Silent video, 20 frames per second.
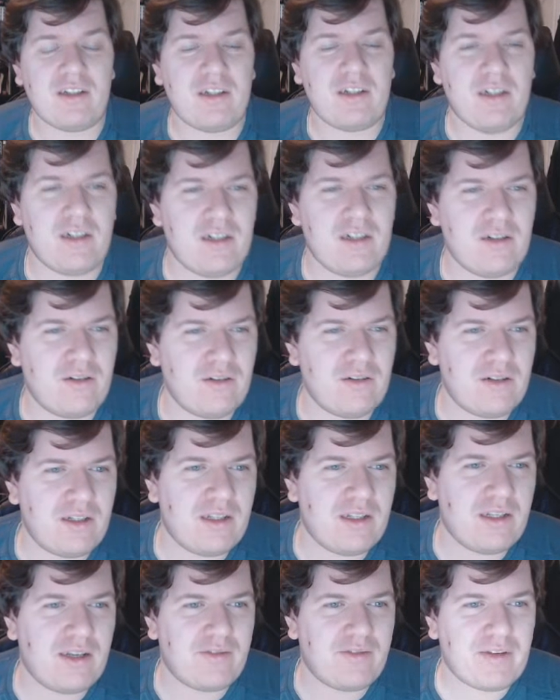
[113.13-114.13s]
go.
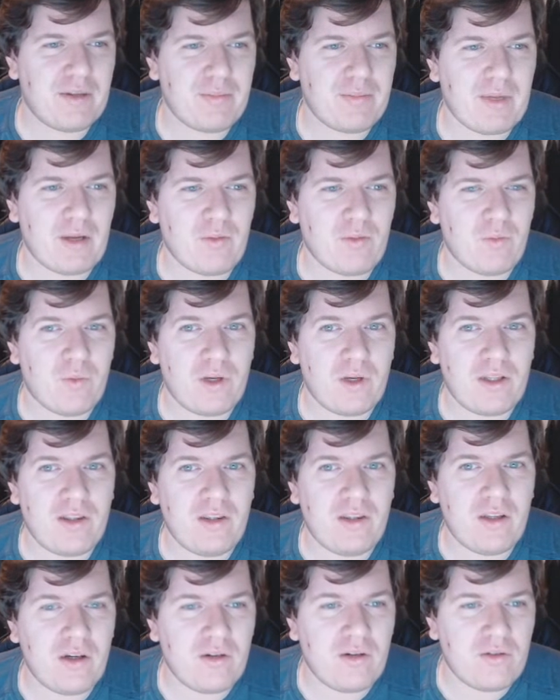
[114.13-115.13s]
I've got my
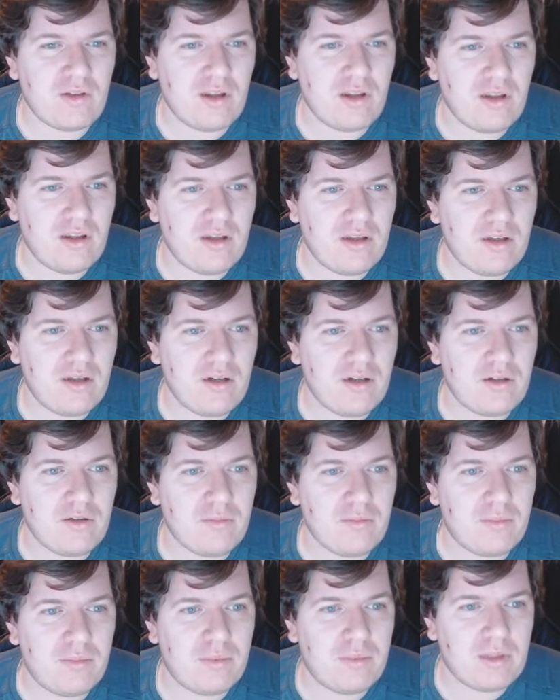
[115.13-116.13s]
OneNote
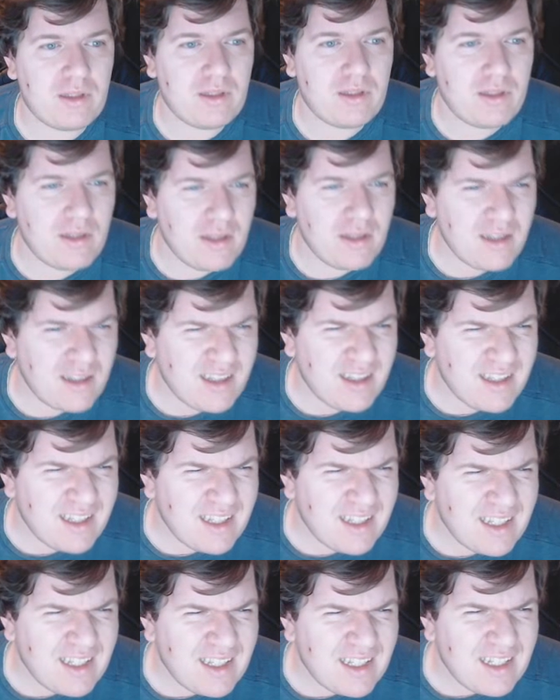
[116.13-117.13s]
open.
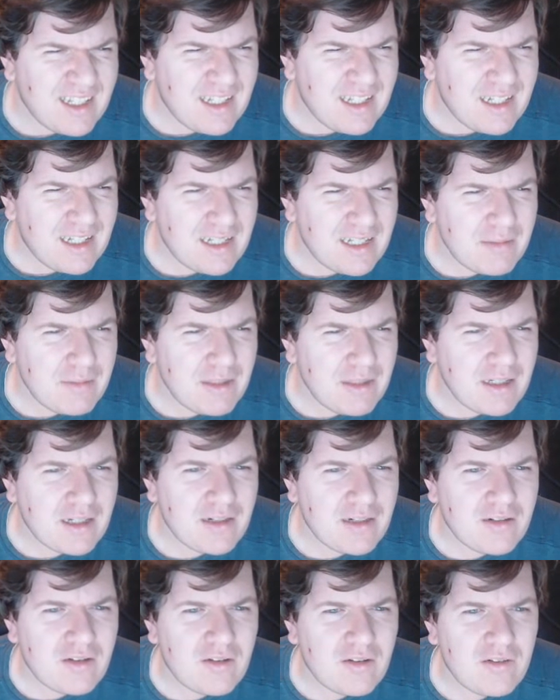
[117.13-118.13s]
Let me
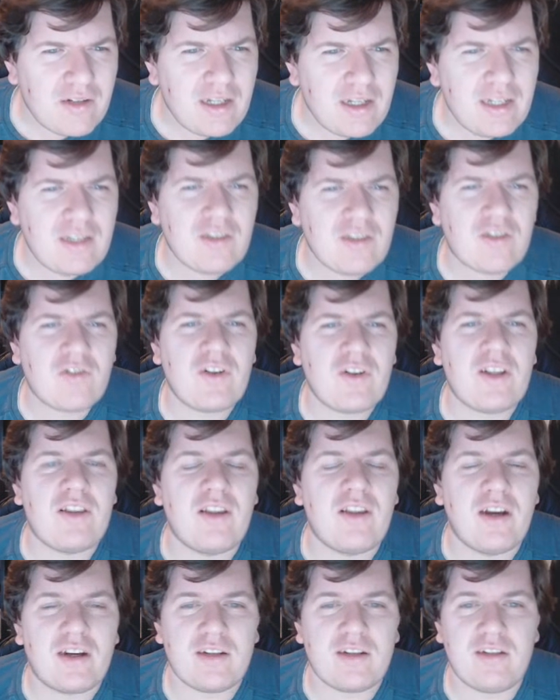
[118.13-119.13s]
go to
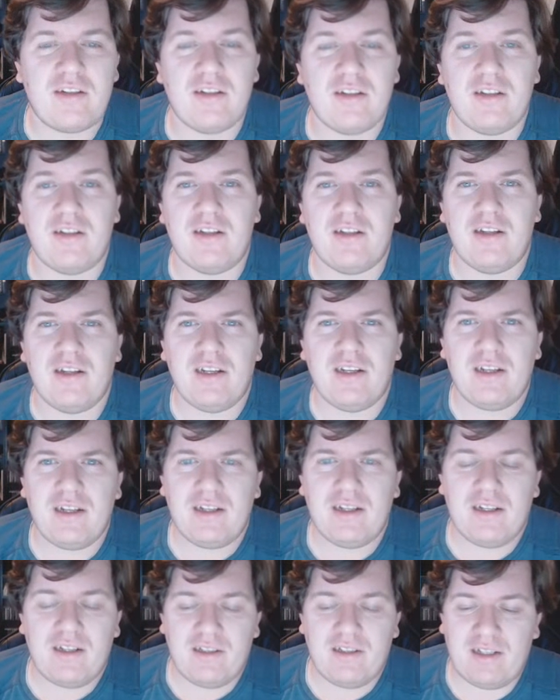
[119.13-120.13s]
introduction.
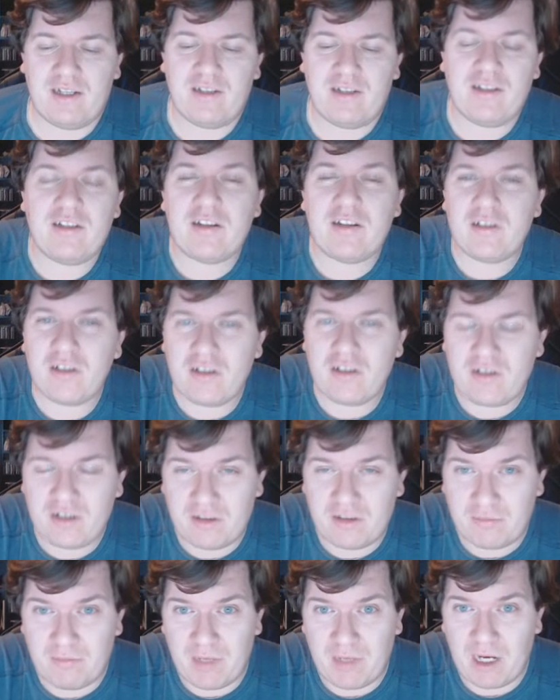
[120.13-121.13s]
Now, this is all
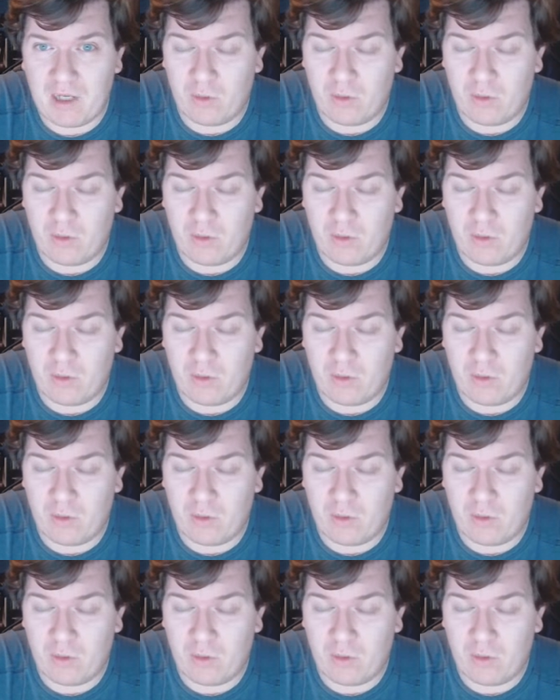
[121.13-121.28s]
just my